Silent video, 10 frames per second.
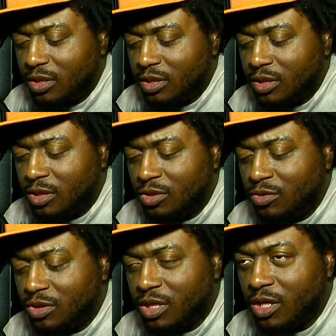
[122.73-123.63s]
to use
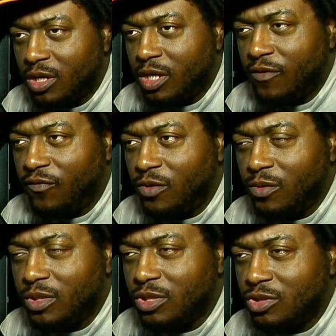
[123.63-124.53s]
their
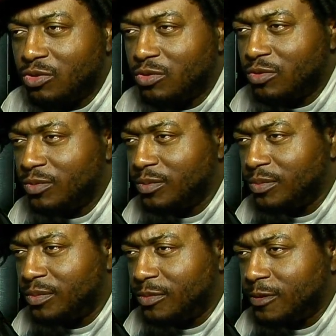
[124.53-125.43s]
influence to
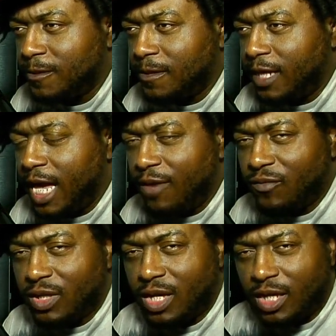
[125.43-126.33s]

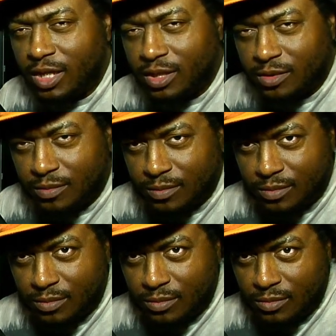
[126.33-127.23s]
advocate
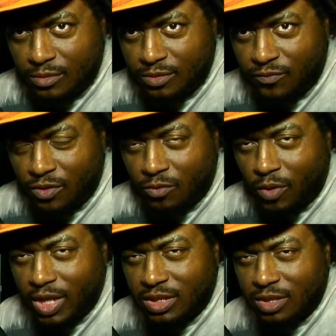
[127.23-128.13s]
for the
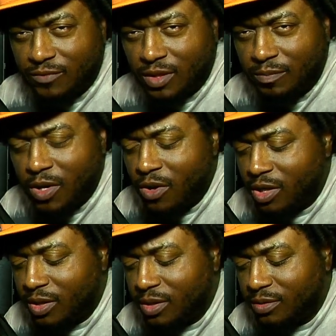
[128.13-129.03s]
rights of the
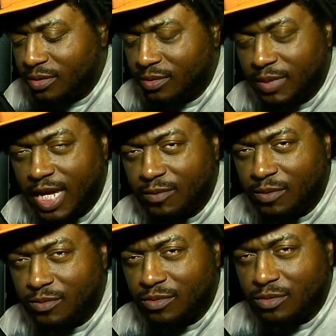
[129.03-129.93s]
American black people.
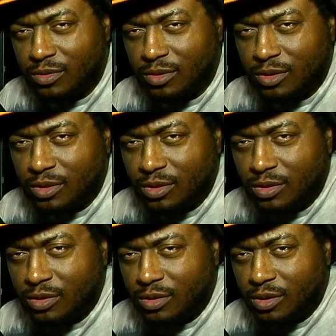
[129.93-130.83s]

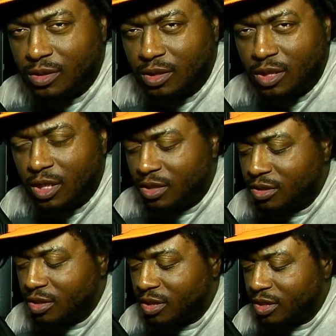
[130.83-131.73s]
It
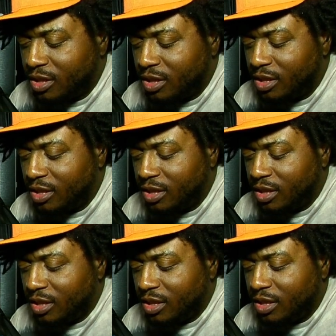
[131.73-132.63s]
took
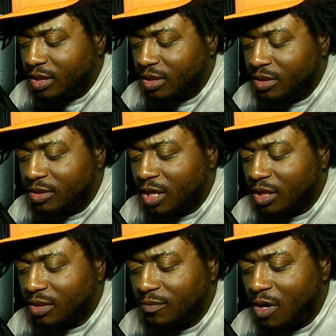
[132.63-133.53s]
Dr.
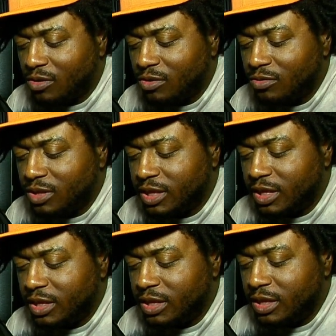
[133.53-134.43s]
Martin Luther
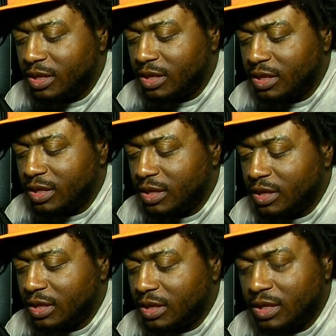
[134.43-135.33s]
King,
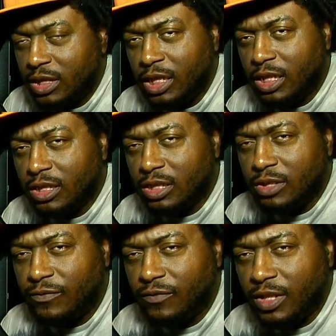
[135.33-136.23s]
Deacons of
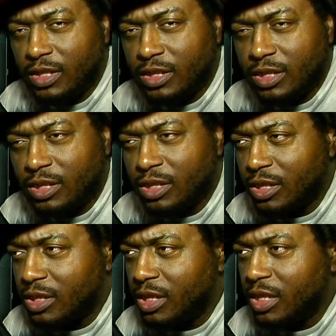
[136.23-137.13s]
Defense. It
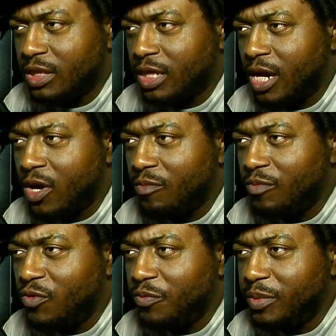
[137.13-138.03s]
took an entire
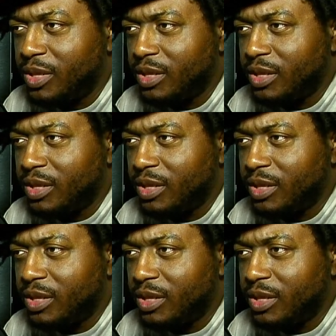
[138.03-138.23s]
movement